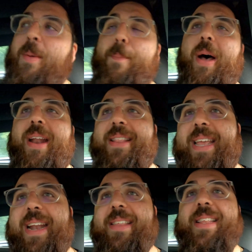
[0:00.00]
but at
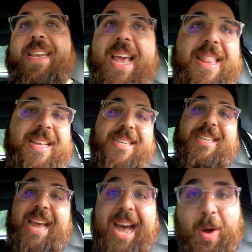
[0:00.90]
the end of the day, the
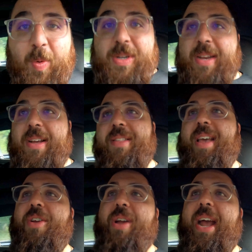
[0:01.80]
sound
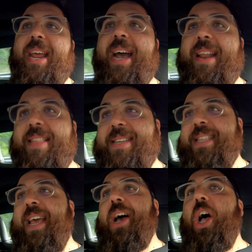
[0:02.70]
that you're getting out of this
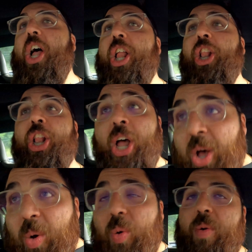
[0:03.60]
thing
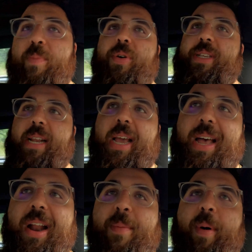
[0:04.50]
alone puts it a
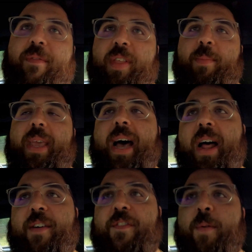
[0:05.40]
cut above the
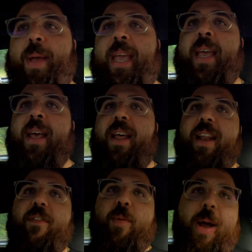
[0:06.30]
Miata for me.
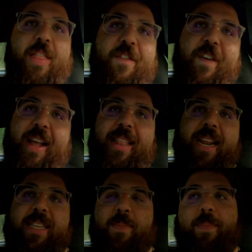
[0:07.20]
Never mind the fact that
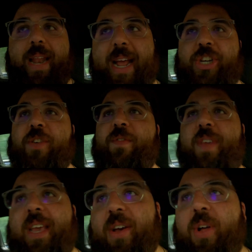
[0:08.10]
it's a mid-engine
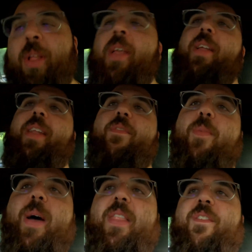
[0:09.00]
vehicle. Never
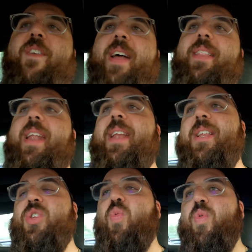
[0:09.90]
mind the fact that it
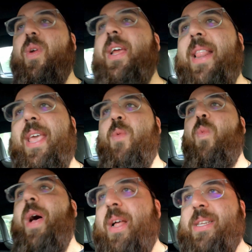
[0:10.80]
is really
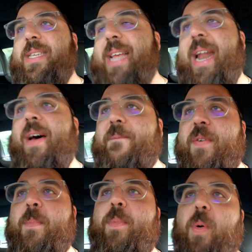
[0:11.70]
well set up
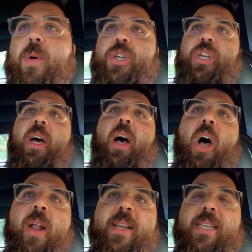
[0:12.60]
from Porsche.
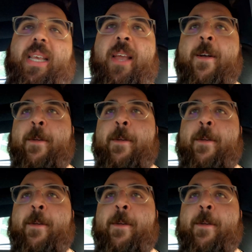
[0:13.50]
Honestly,